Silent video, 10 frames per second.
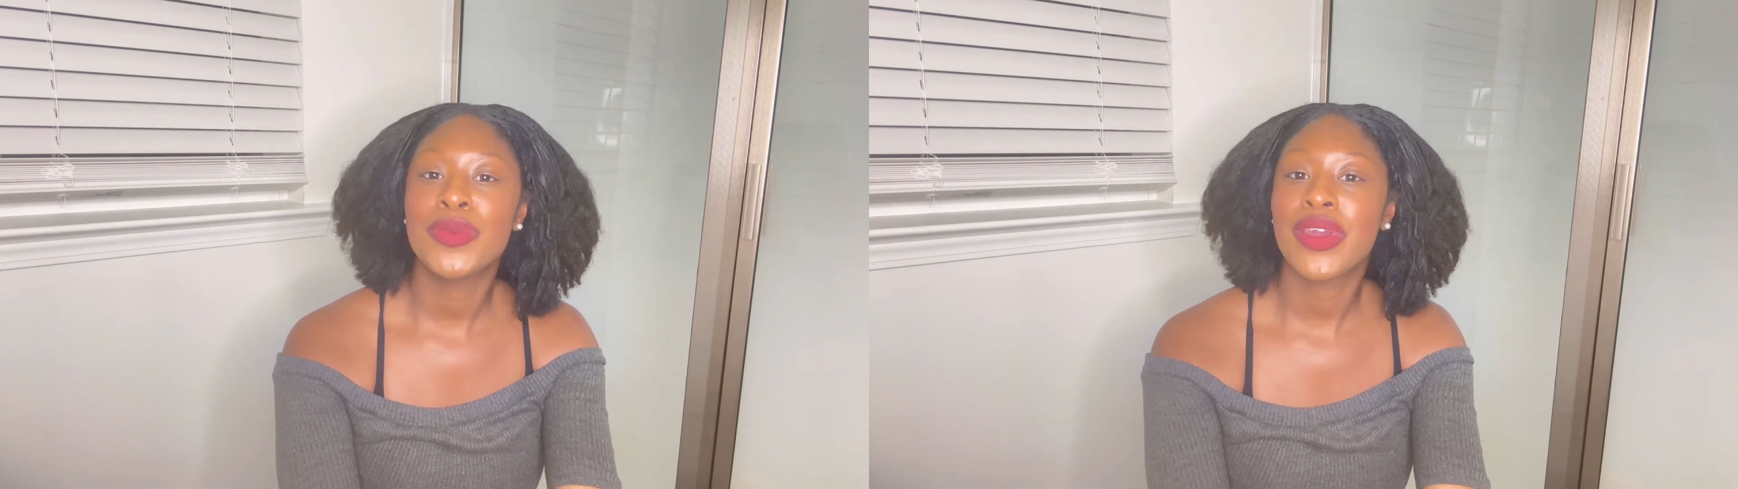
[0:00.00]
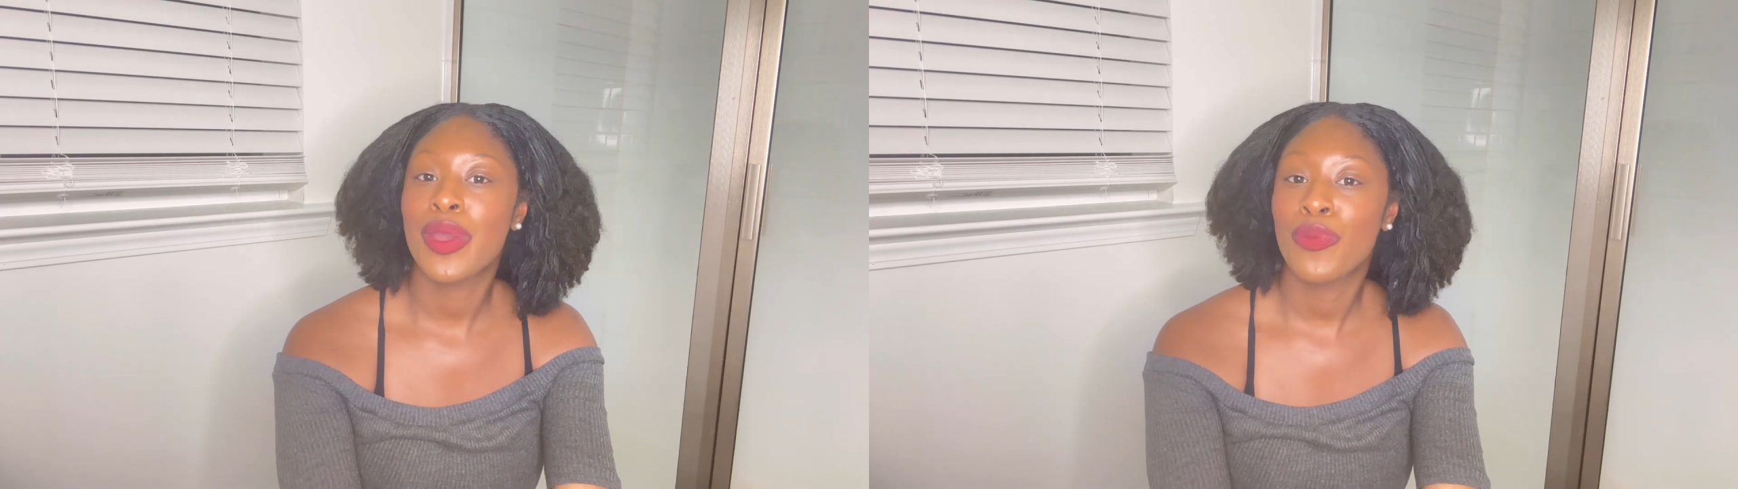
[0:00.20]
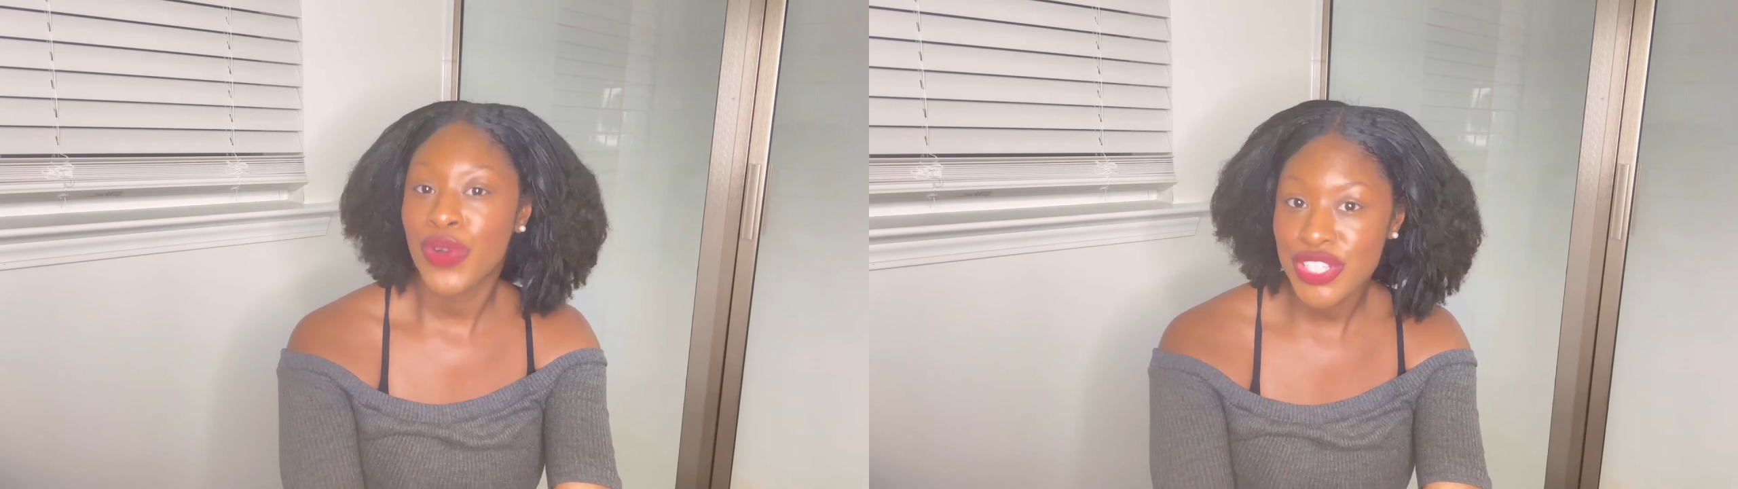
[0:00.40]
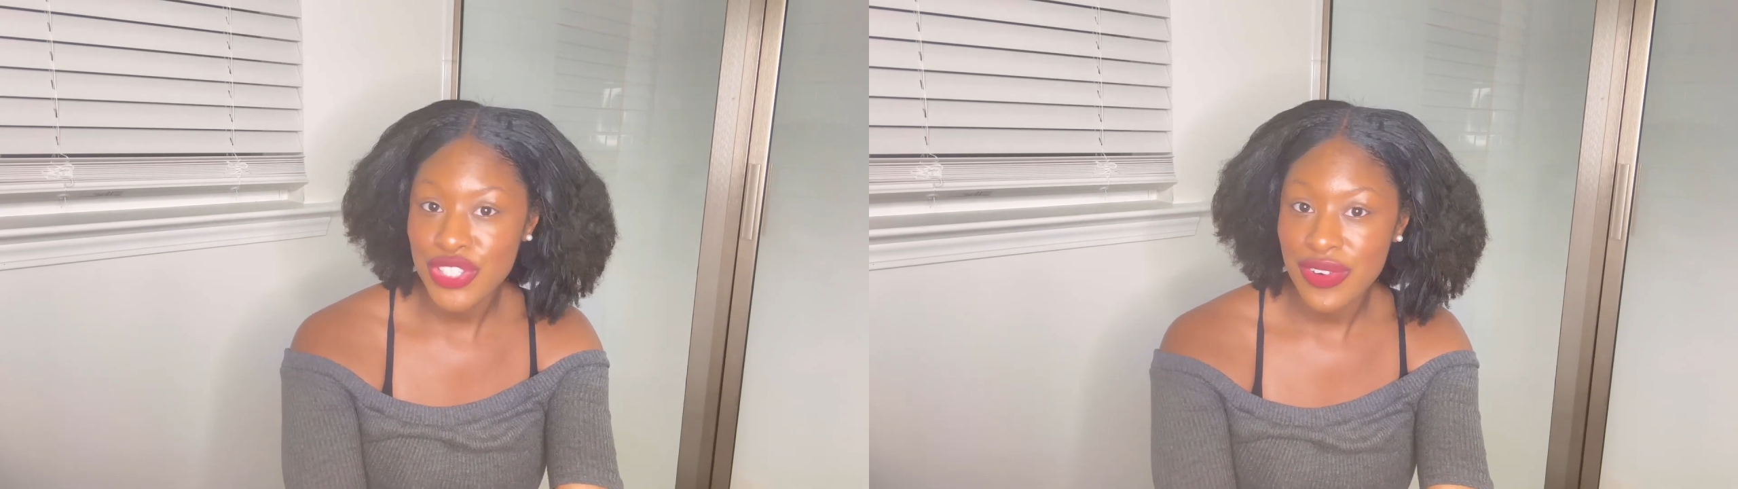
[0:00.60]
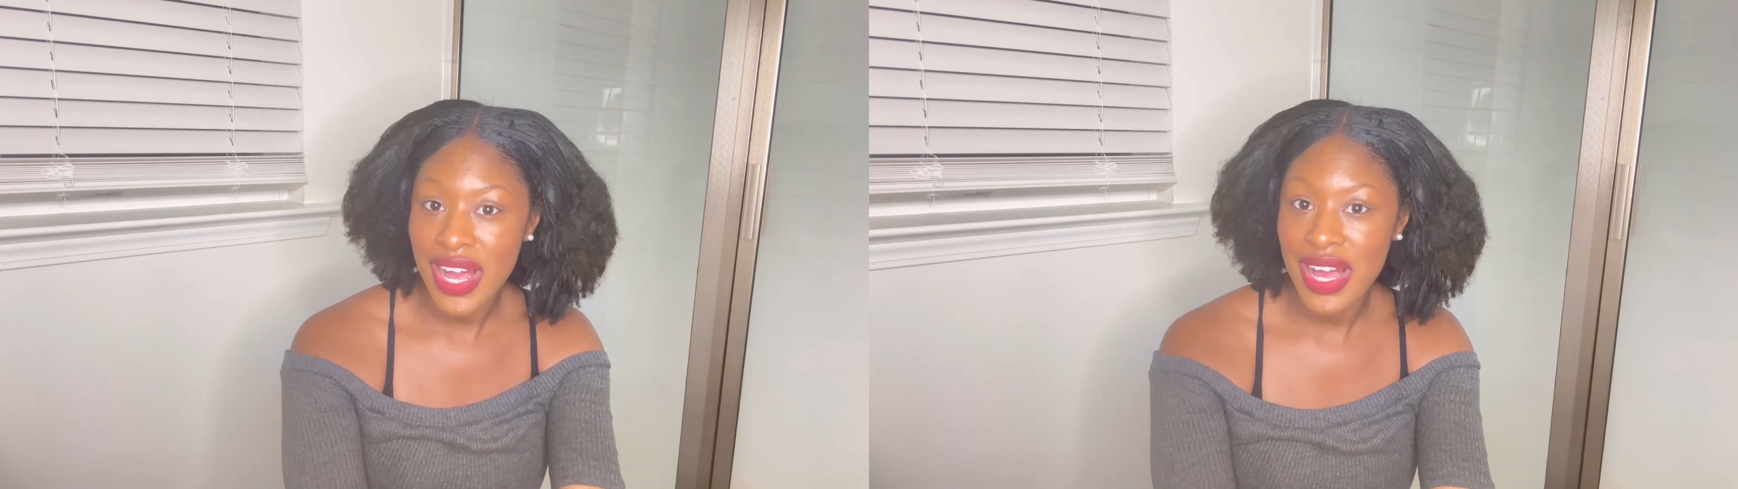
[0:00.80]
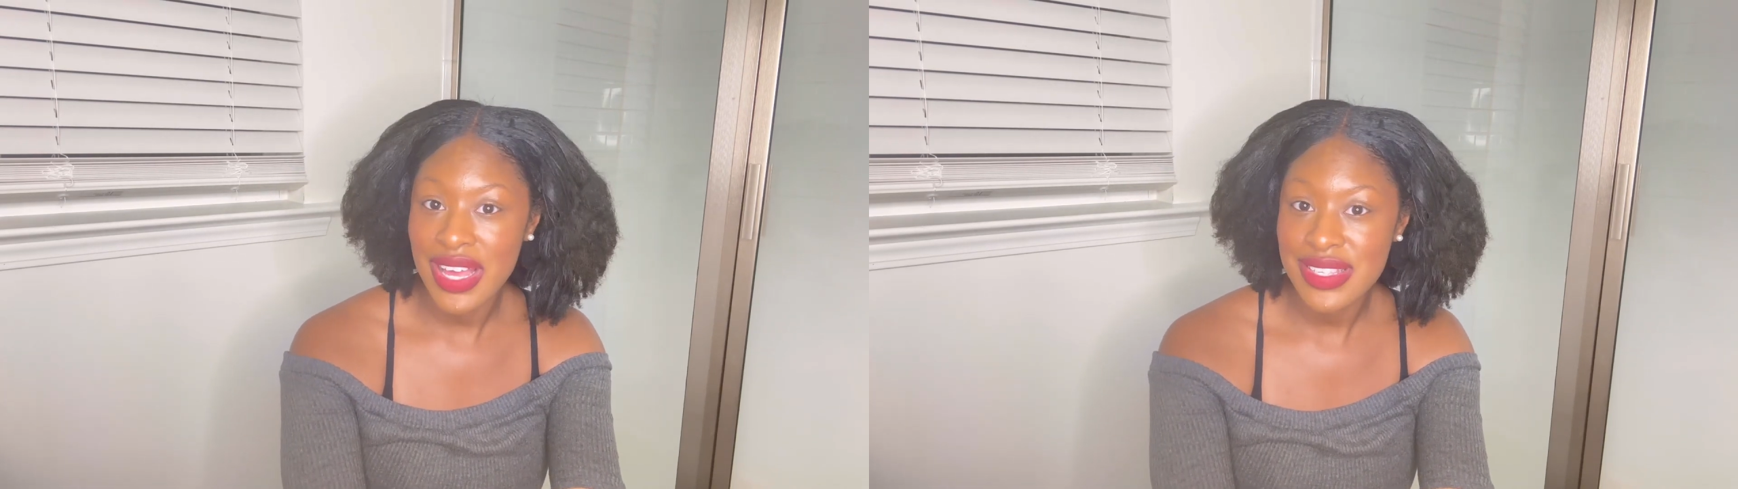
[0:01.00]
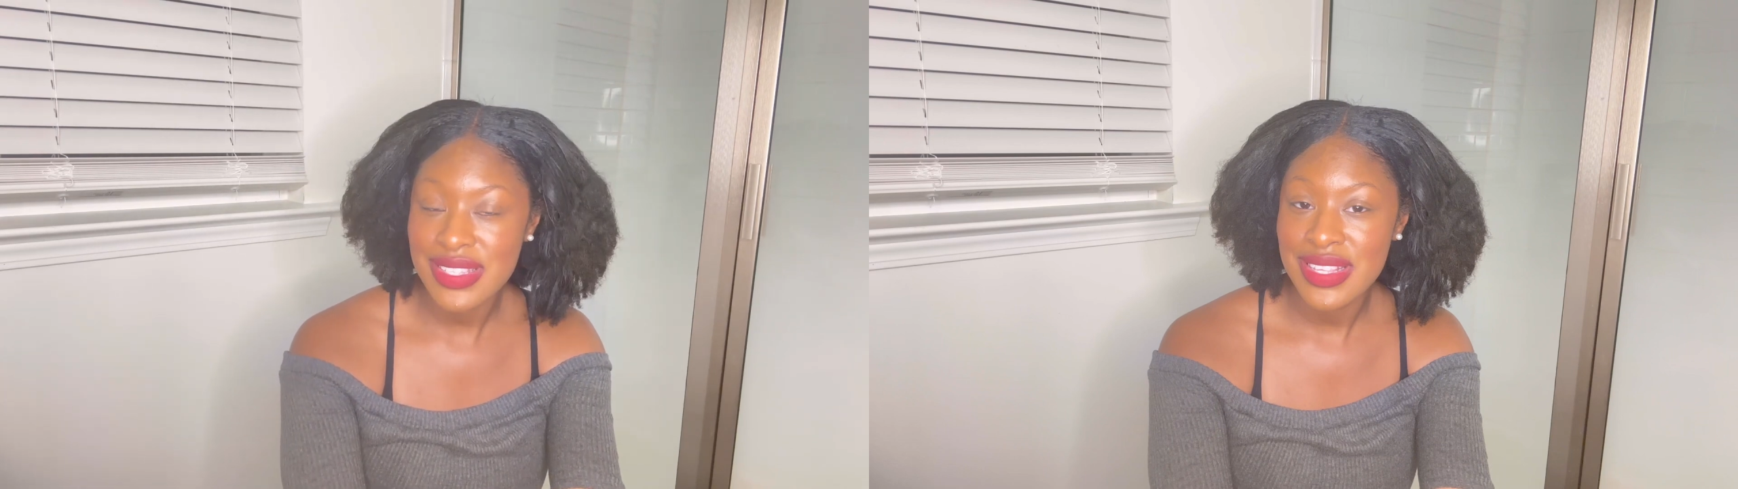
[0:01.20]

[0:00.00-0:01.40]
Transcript: your hair moisturized.